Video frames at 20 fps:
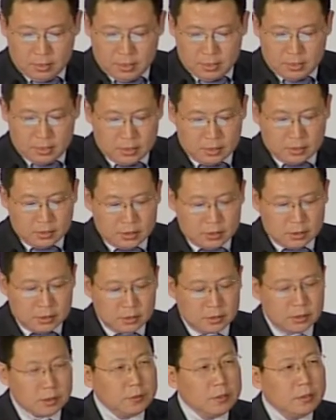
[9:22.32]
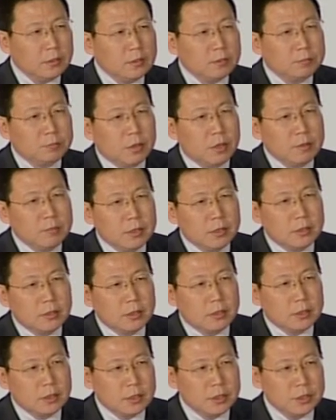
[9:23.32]
And during
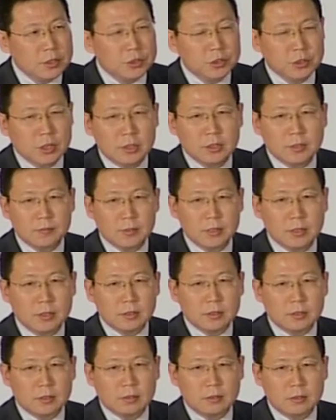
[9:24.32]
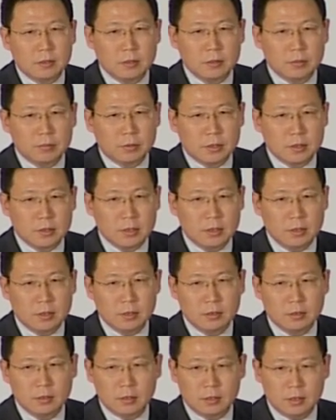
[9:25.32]
Premier Li Keqiang's visit in
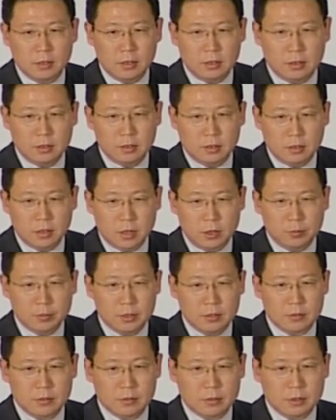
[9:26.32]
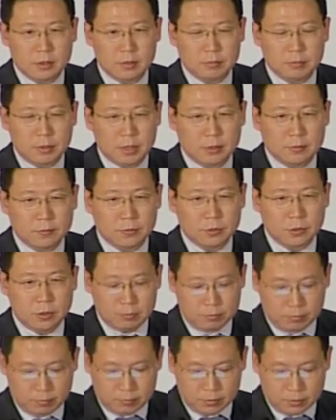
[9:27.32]
Brussels, he opens the
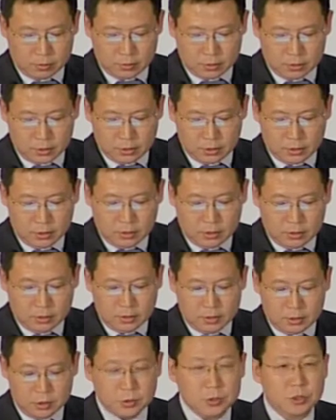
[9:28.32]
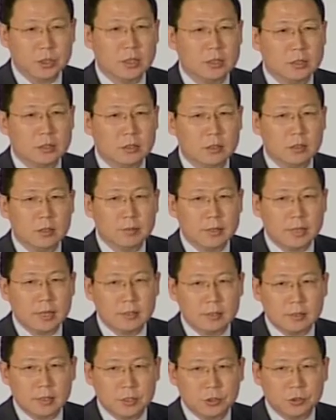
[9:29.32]
platform for the EU-China
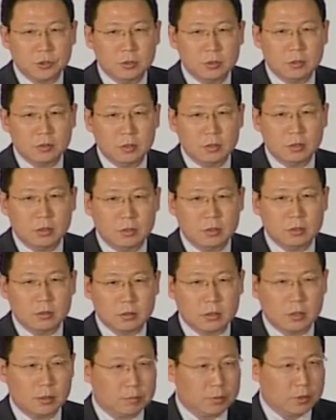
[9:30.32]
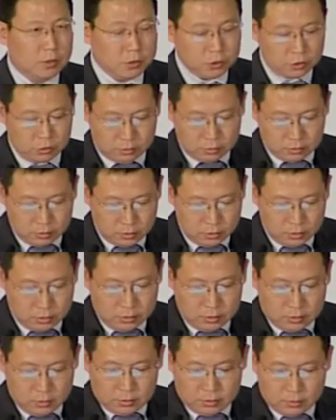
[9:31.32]
urbanization cooperation.
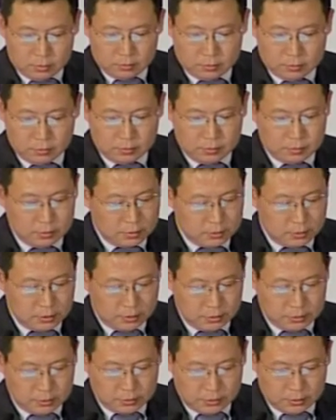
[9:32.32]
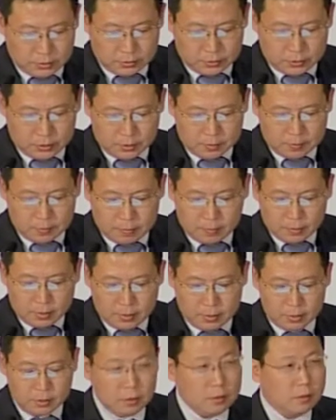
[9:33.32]
So this is a
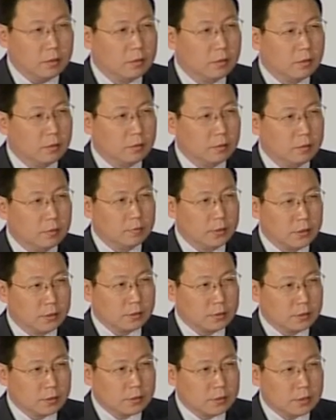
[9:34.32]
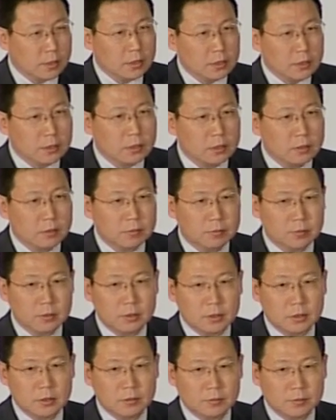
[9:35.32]
very good start
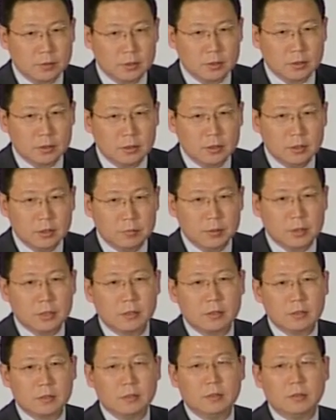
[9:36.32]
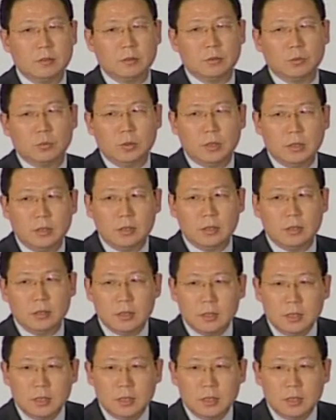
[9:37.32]
for the further, because we